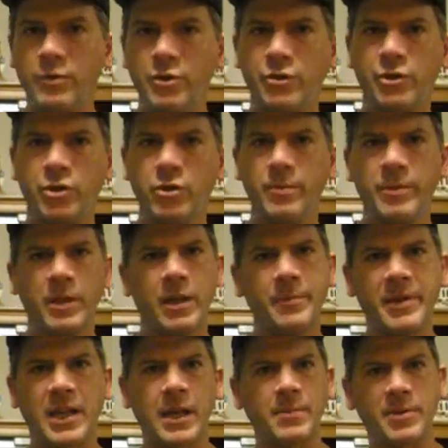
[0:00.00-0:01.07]
YouTube
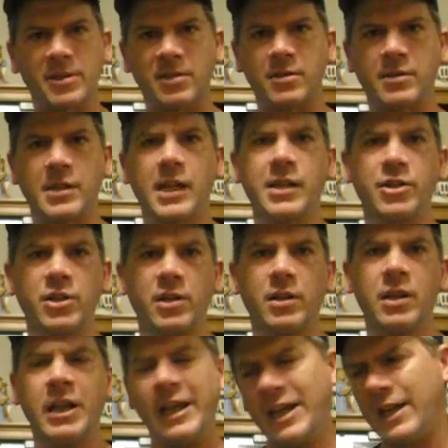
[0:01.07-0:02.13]
and became the
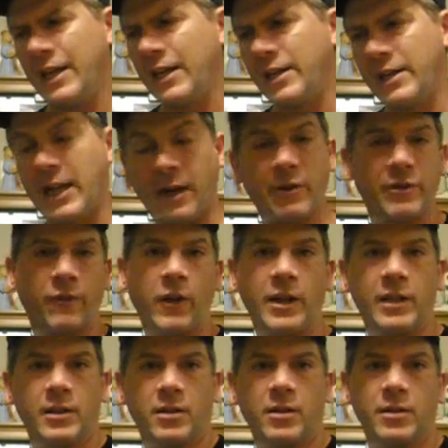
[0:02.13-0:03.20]
sensation, and now it's
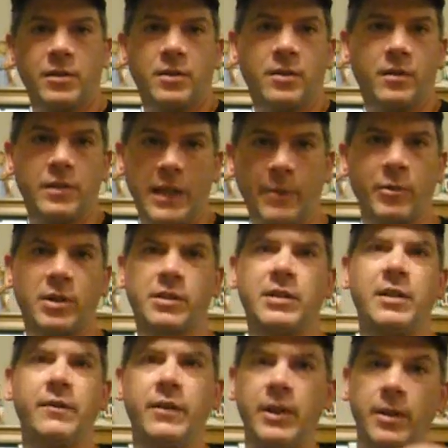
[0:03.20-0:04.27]
finally on network
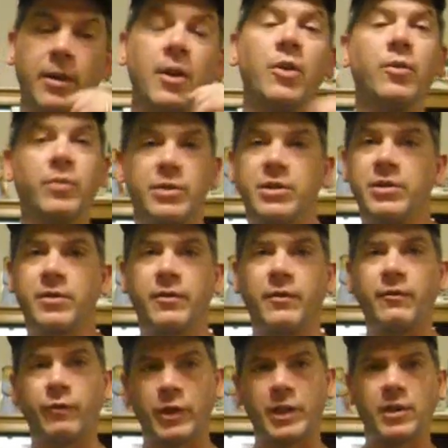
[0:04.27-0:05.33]
TV, which is
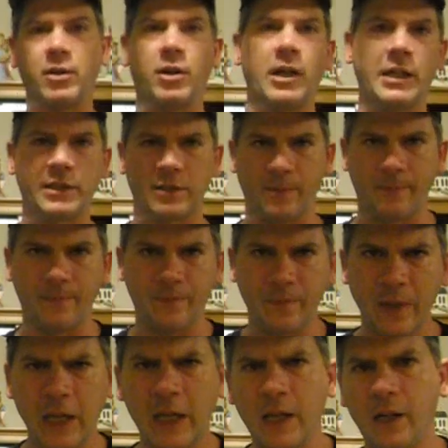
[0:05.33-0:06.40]
freaking awesome.
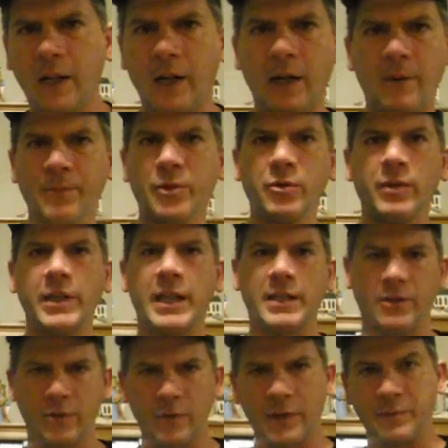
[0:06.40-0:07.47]
I'm doing
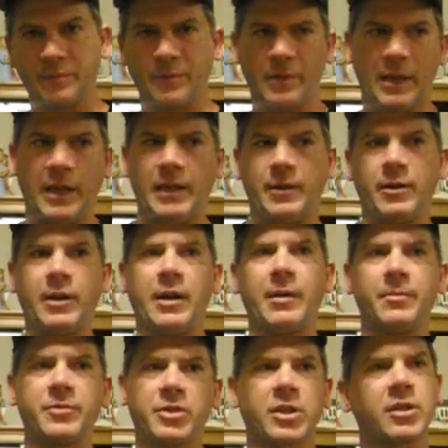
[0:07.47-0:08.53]
that too. I, know,
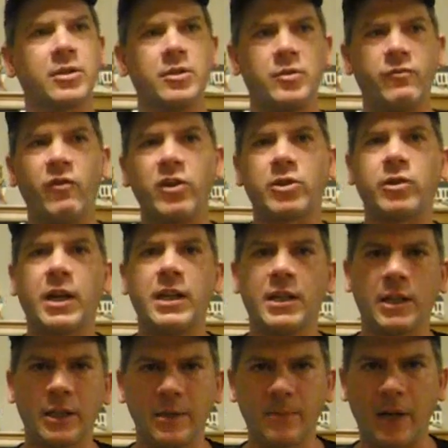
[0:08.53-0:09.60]
I'm
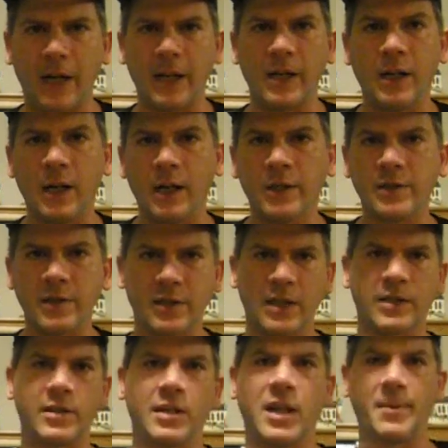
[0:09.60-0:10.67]
chronicling my uh,
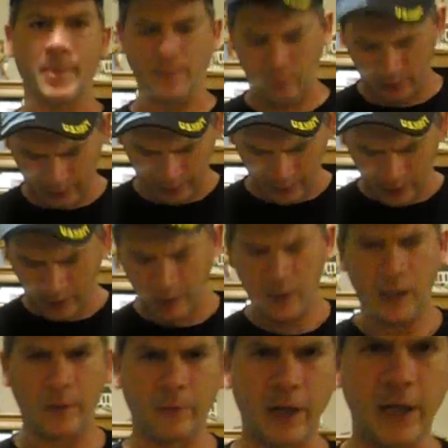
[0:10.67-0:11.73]
success in comic books.
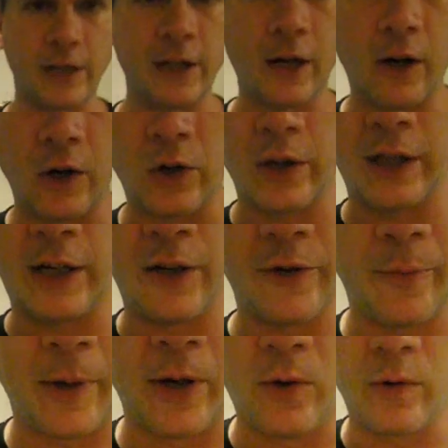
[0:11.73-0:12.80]
I write
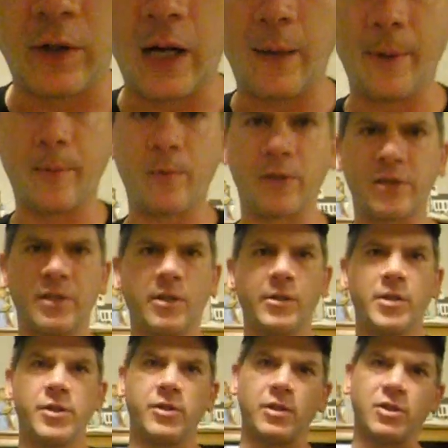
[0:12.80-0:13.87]
Terrorklowns, my own comic book
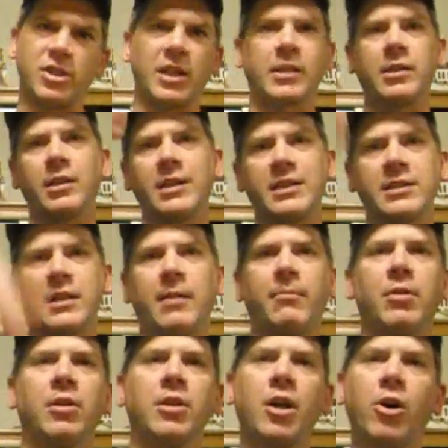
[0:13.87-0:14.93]
series. You can check the links
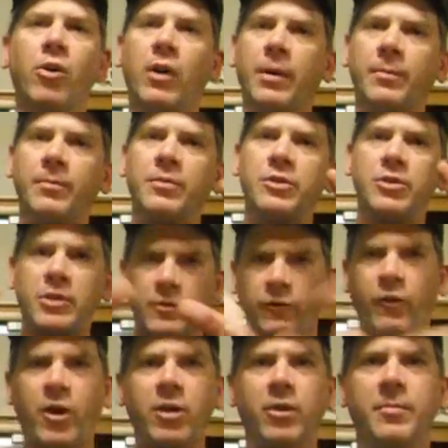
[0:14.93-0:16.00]
down below. Um, you can
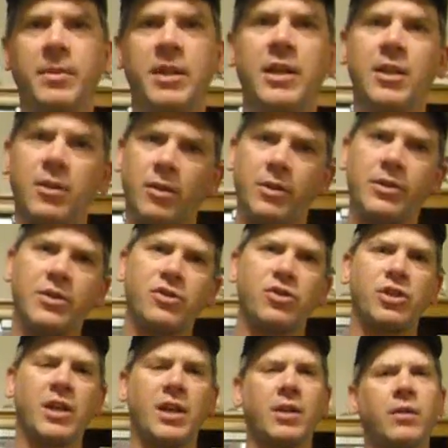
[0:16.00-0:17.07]
follow me here on this
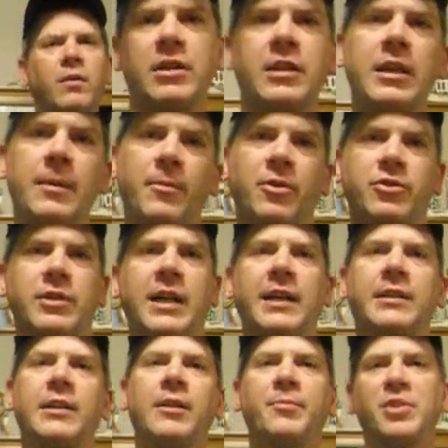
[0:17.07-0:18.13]
channel. Keep on
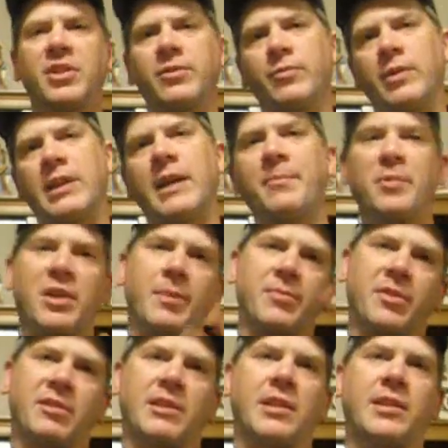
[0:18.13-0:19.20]
track there because when that
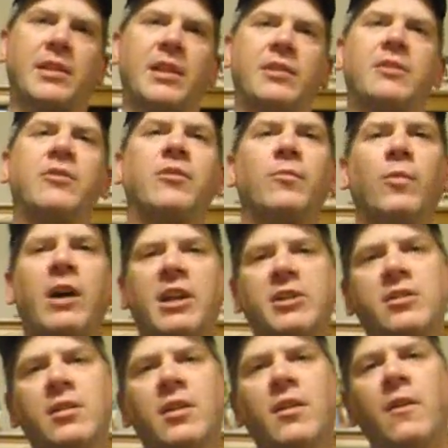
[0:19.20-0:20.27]
becomes a success, you can
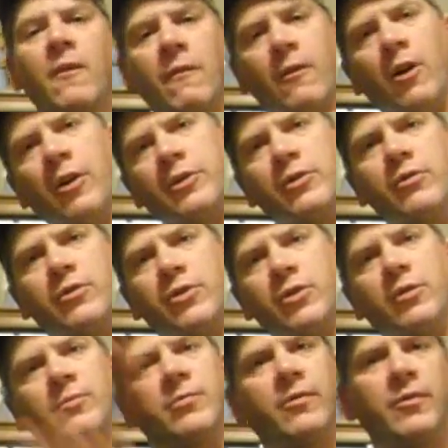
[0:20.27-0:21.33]
watch on
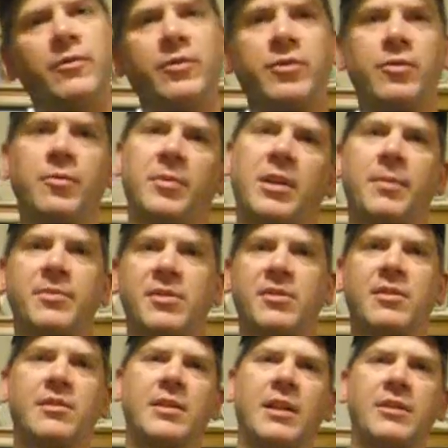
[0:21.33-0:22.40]
YouTube too becomes a
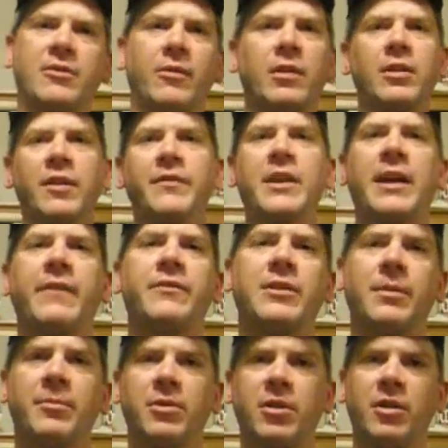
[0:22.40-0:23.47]
success. So I'd love to have
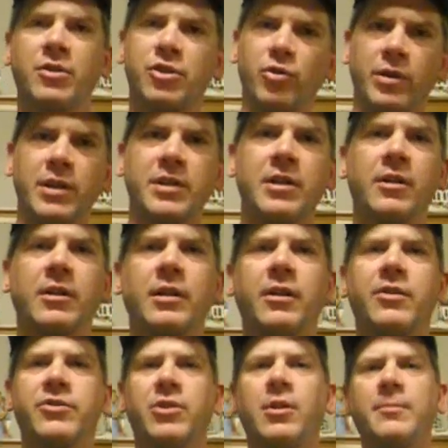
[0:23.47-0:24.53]
you come along, join the
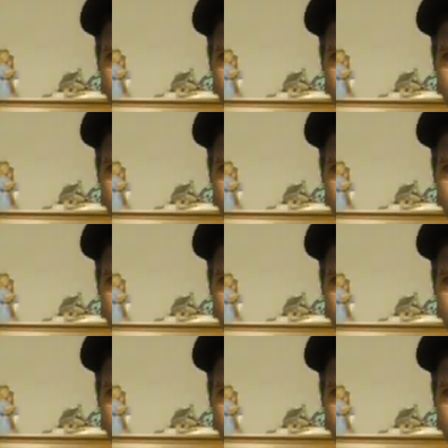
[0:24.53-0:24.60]
Terrorklowns